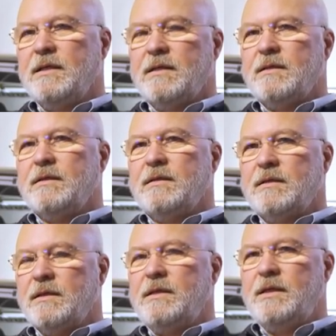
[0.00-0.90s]
that a
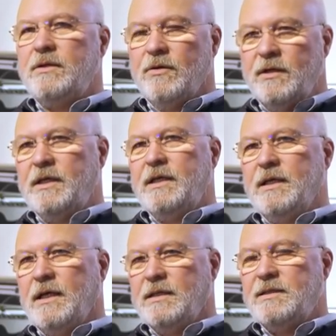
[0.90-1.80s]
new
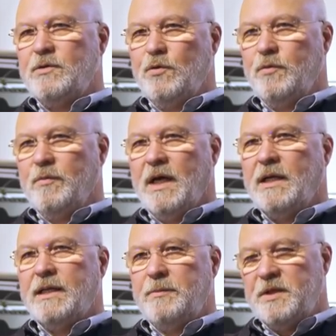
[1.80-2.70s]
generation had taken
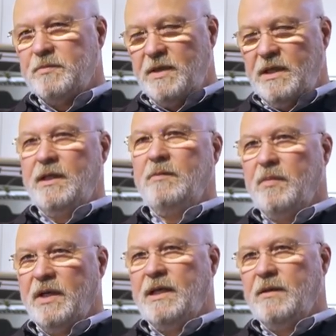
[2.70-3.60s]
over
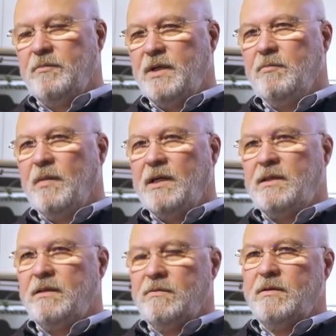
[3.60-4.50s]
with Martin
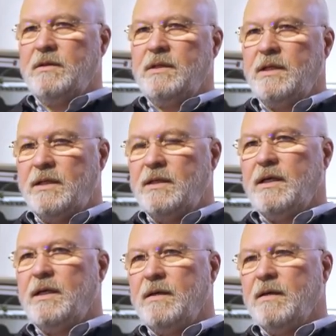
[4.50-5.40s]
and Nicki
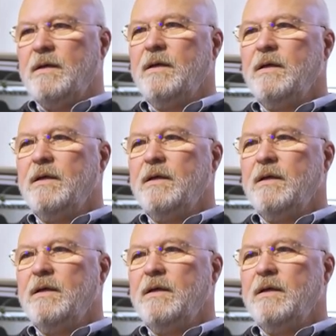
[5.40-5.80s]
Rader.